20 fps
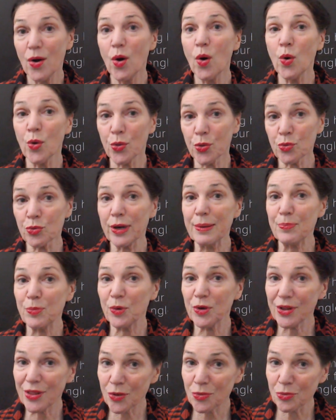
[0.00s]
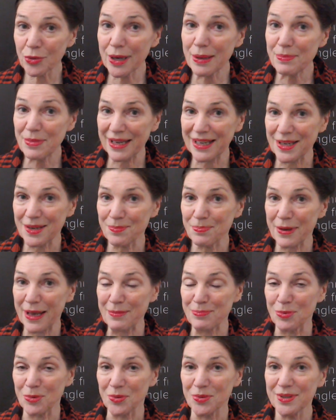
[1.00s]
or 3.3 million
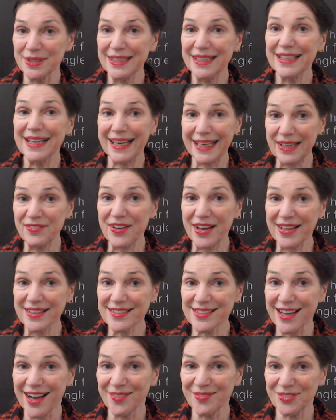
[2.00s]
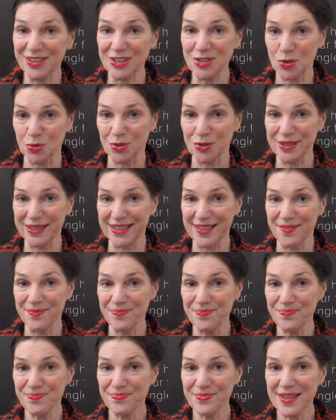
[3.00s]
people, live outside Victoria.
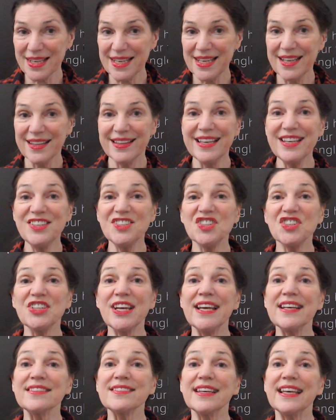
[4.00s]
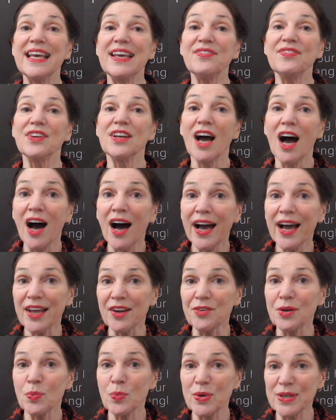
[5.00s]
These shares are even higher
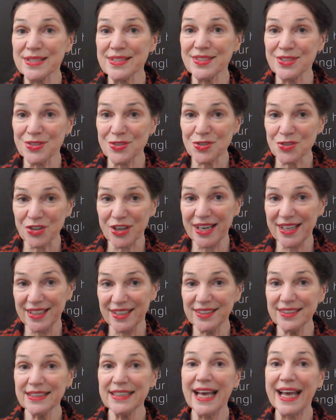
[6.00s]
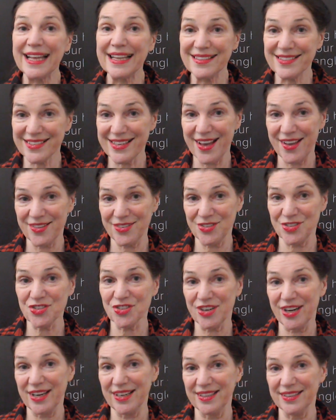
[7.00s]
in Western Australia and South
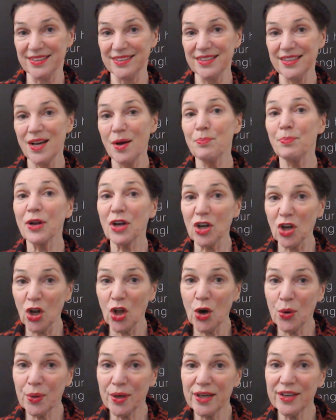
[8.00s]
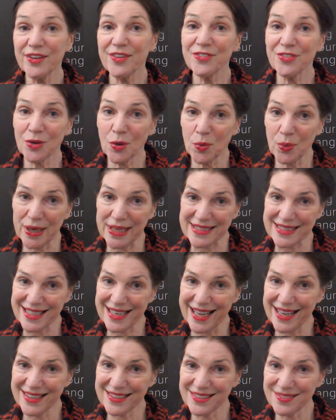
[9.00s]
Australia, but lower for
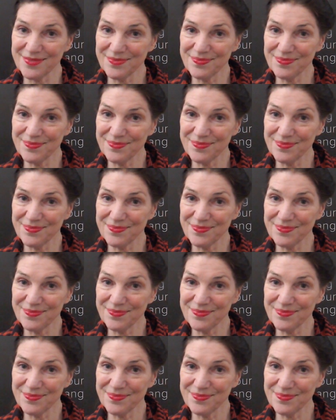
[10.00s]
Queensland.